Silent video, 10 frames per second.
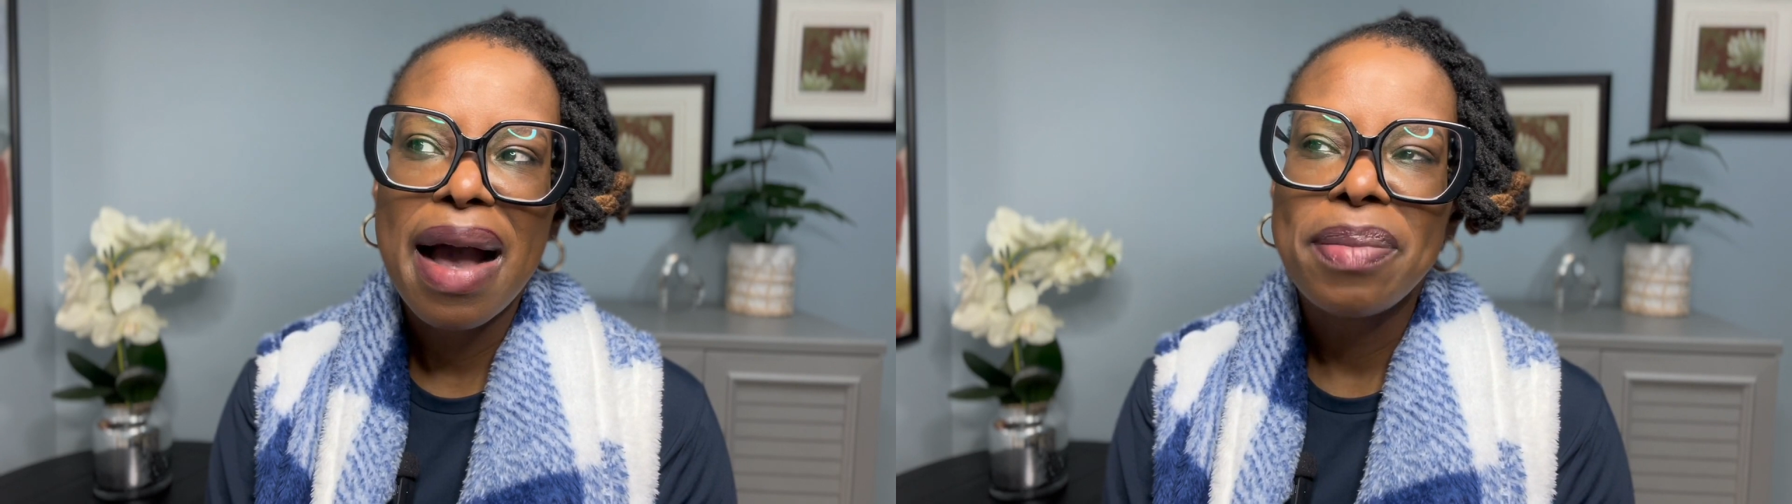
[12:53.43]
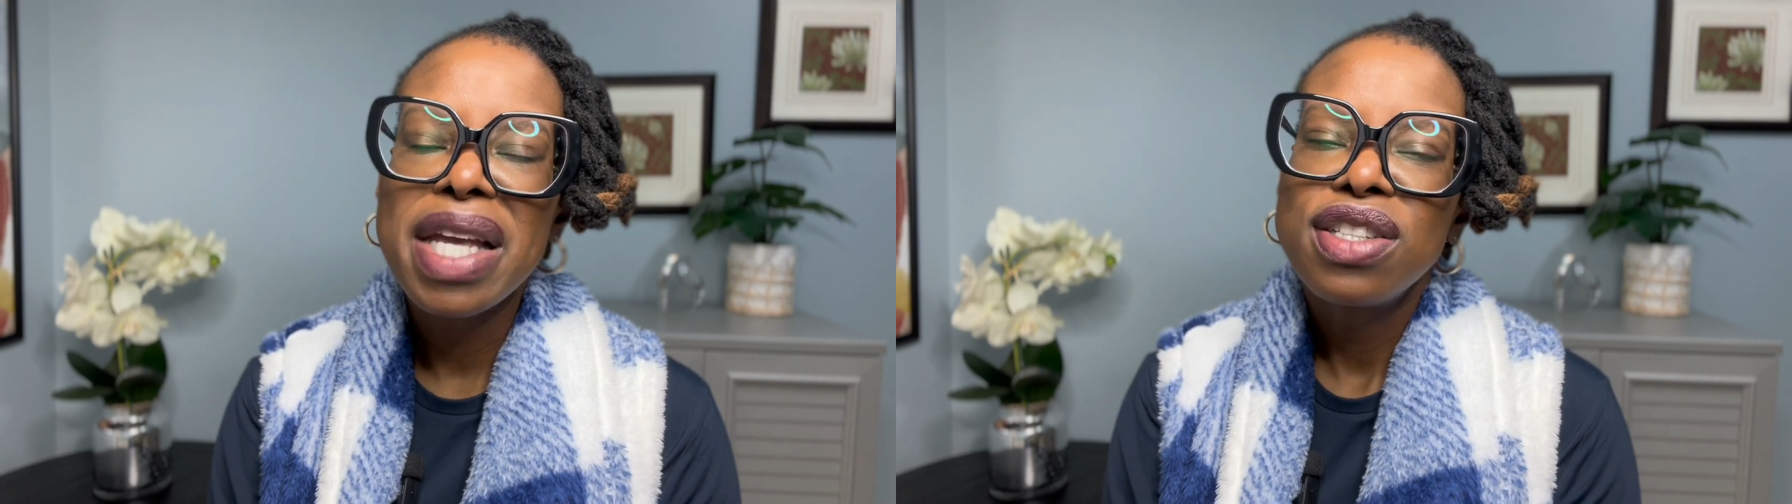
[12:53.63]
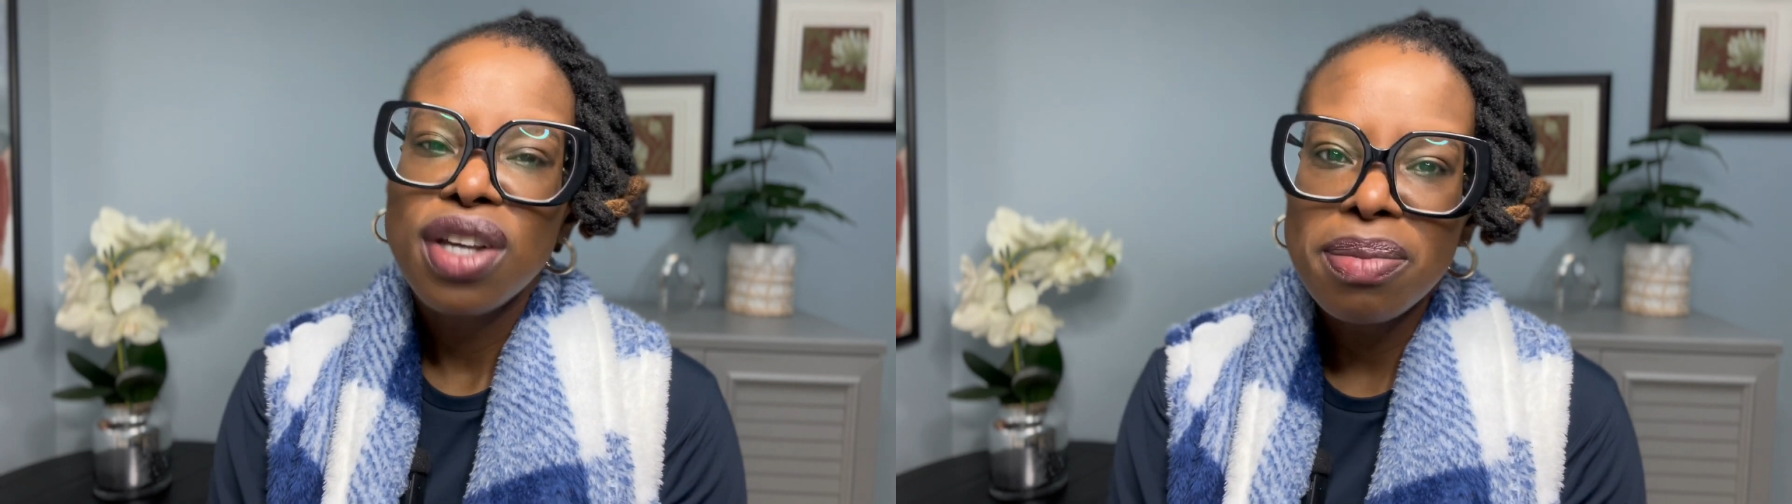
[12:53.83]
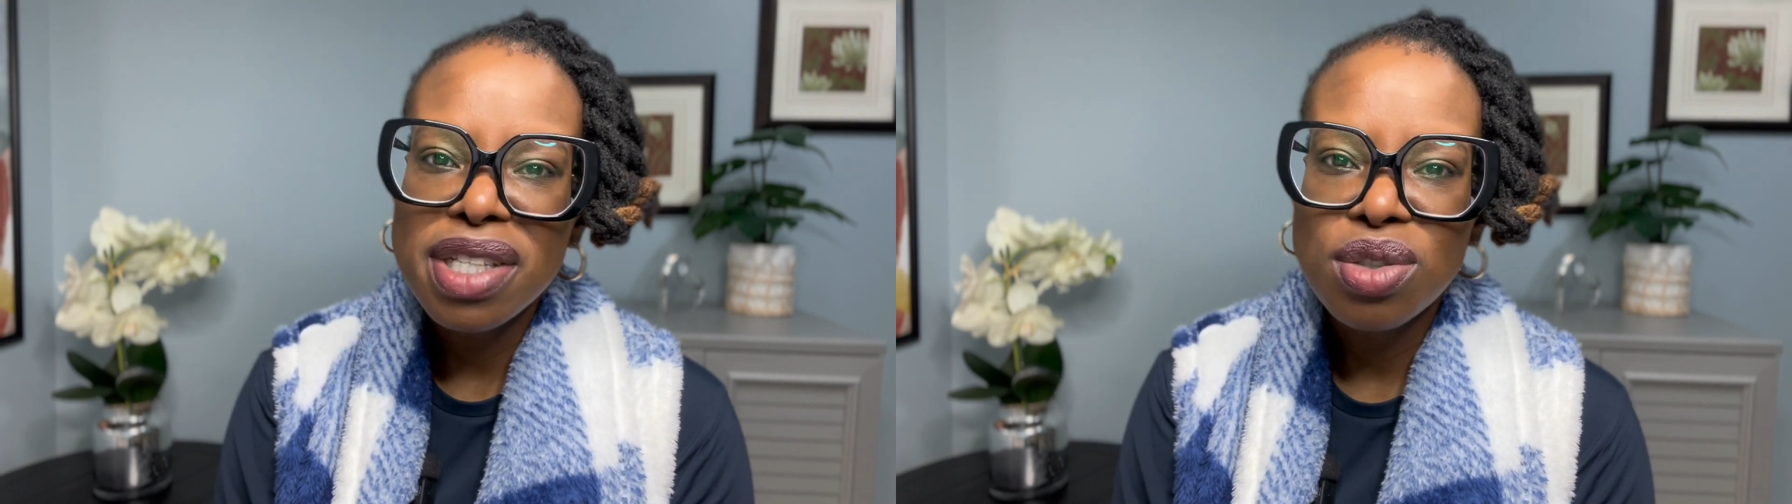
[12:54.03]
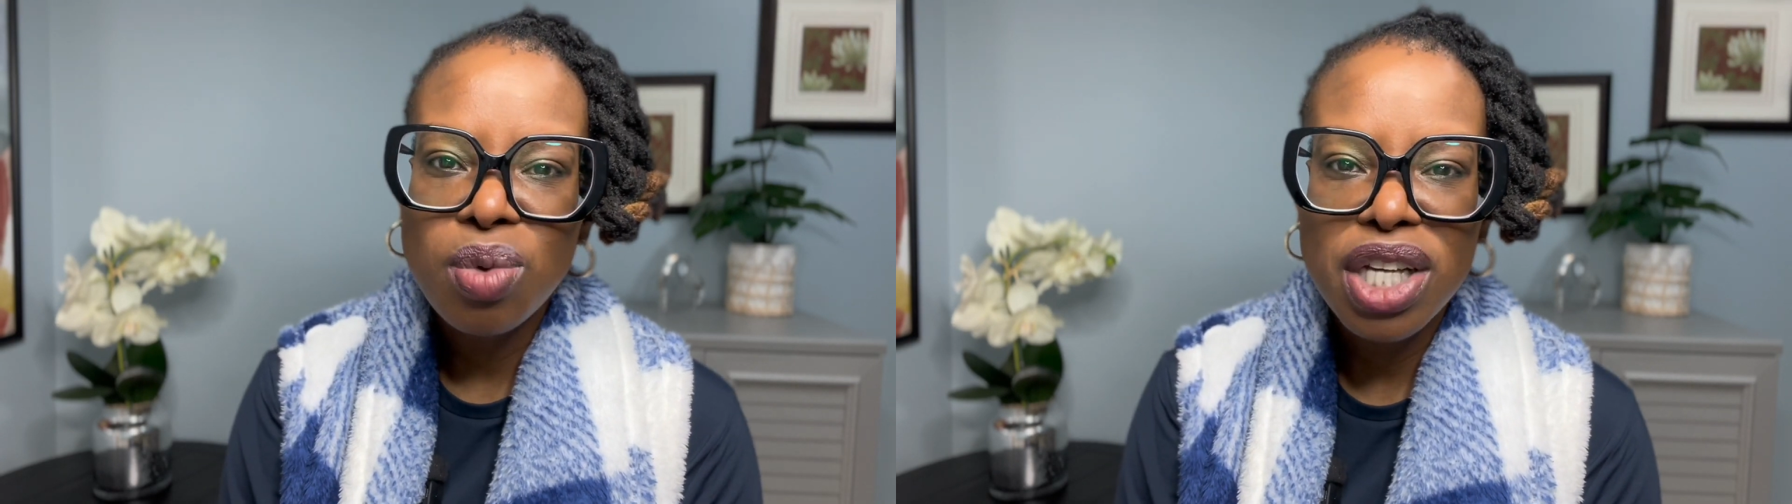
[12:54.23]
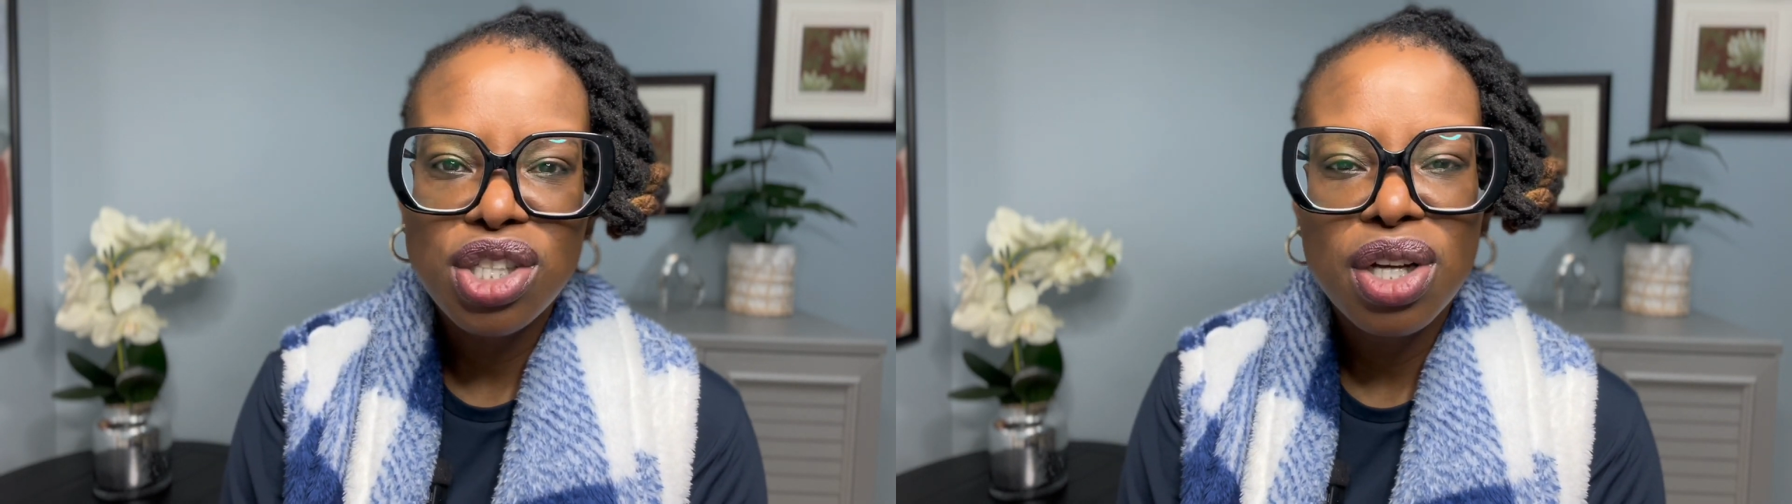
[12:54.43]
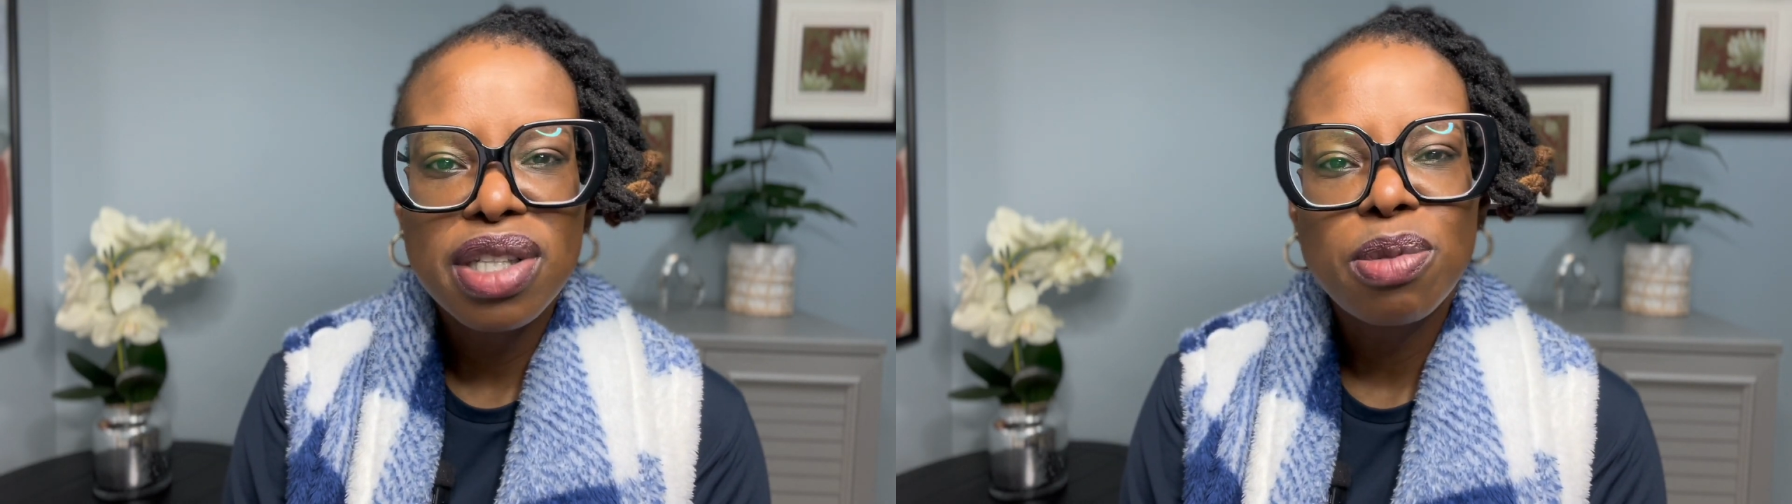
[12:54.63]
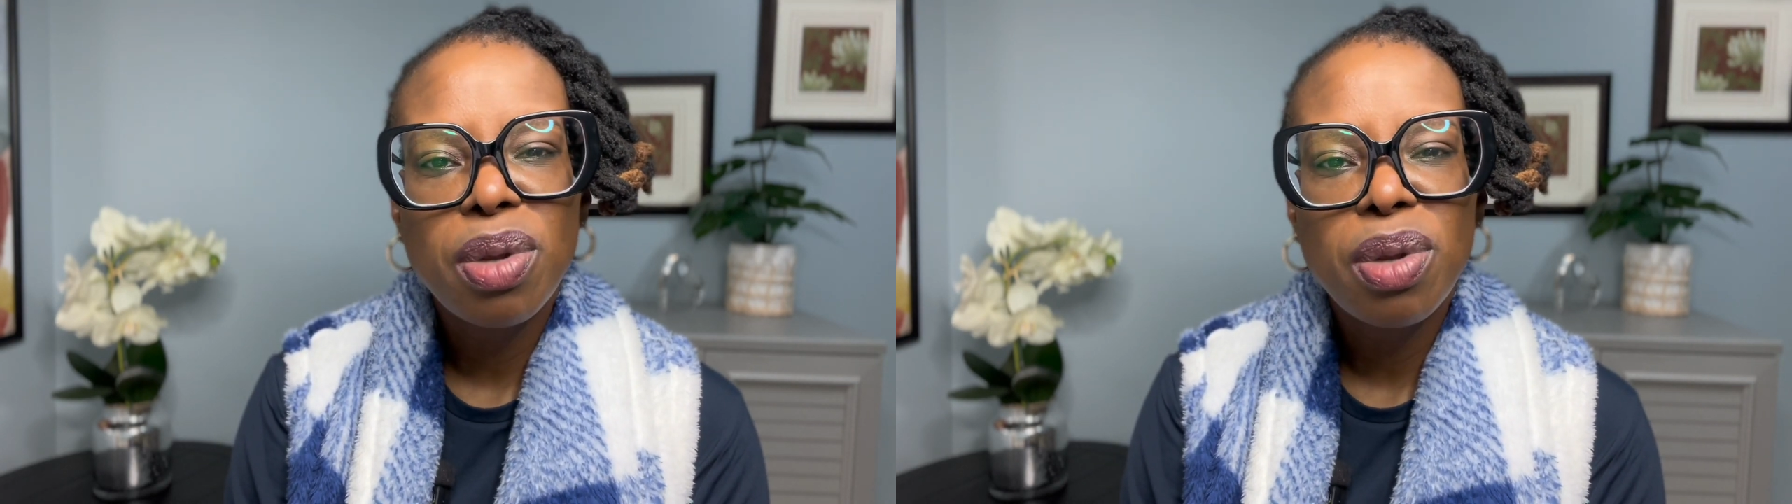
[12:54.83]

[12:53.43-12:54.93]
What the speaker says: In some situations,